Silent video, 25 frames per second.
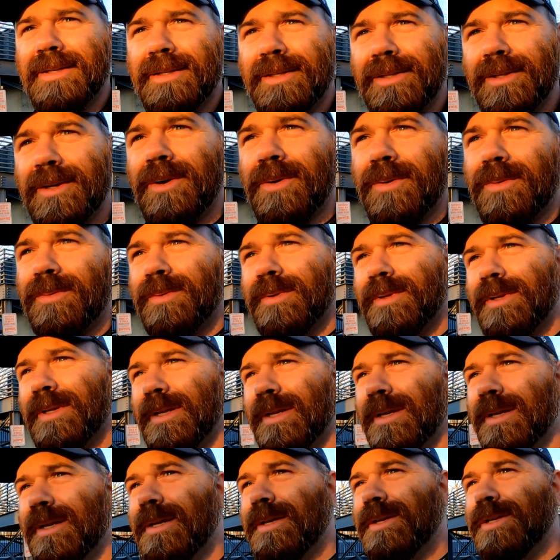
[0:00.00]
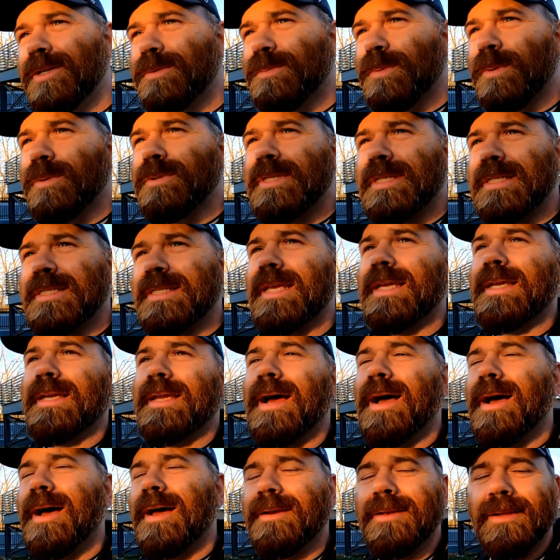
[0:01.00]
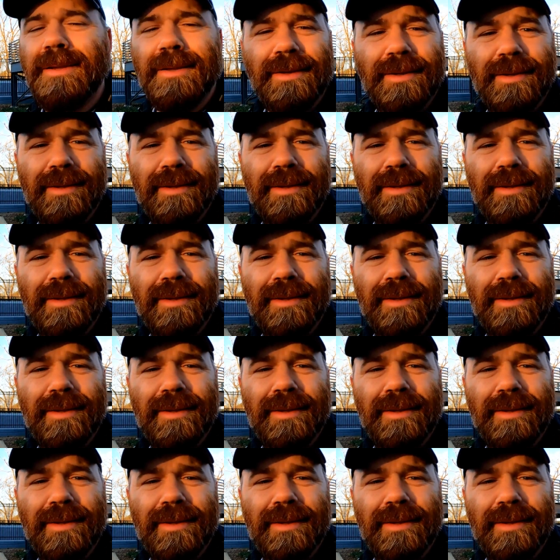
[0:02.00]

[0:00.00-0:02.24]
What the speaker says: You're supposed to say, God,